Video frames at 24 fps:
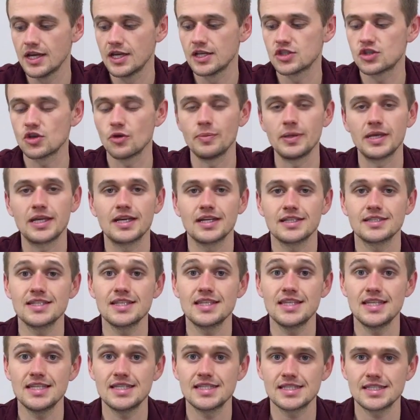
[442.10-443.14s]
So because of
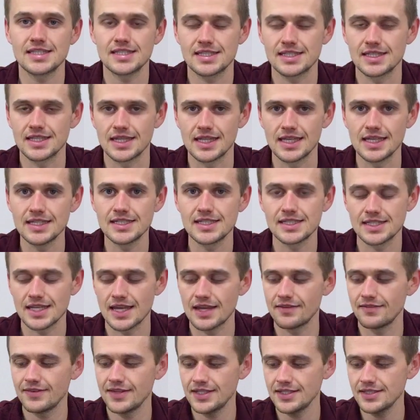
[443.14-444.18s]
these
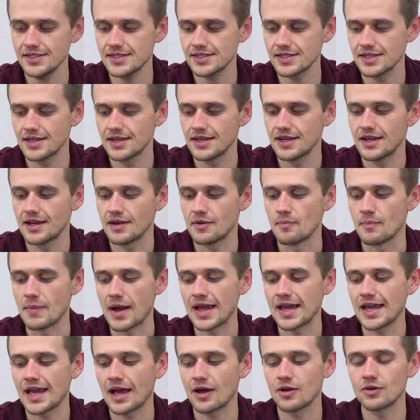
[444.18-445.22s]
savings,
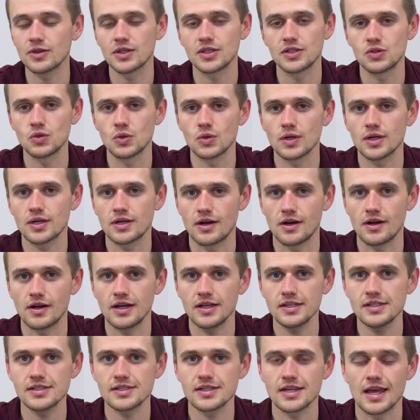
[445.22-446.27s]
my out-the-door
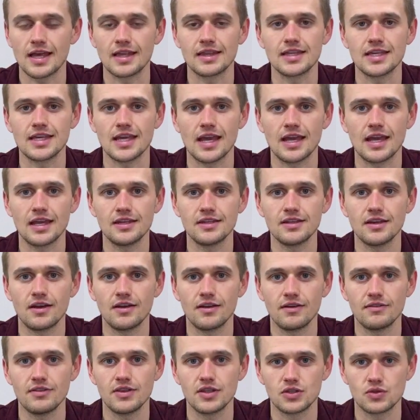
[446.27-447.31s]
cost at the end
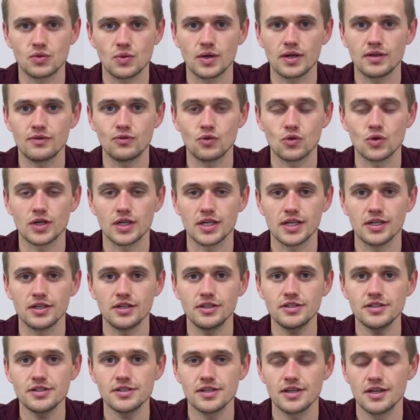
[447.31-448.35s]
of the 24
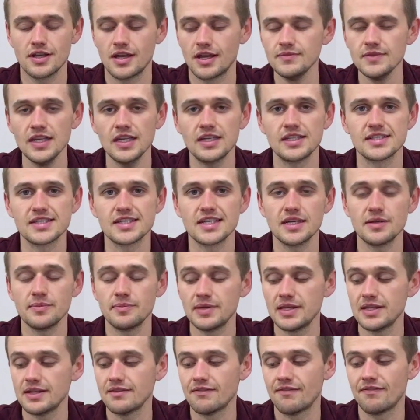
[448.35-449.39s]
years is going to
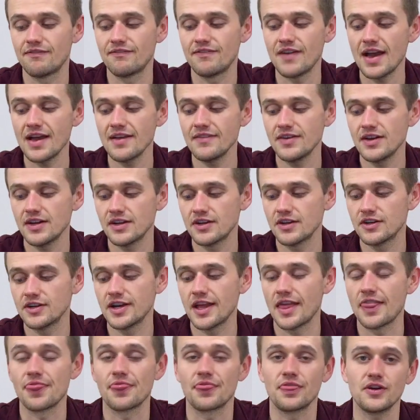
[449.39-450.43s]
be
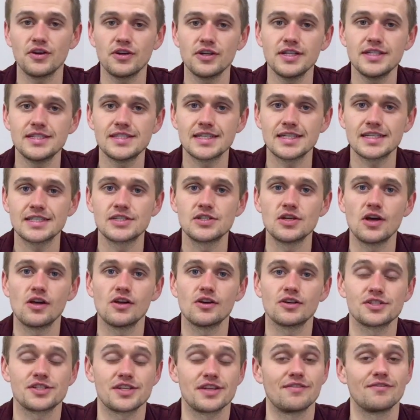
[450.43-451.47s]

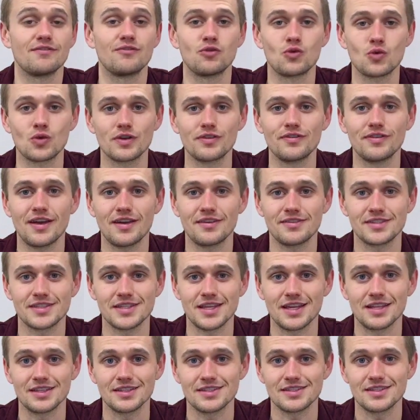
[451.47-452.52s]

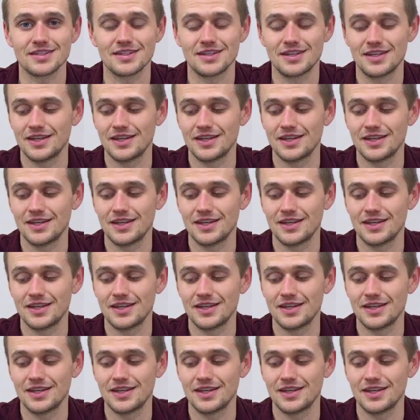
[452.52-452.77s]
$536.45.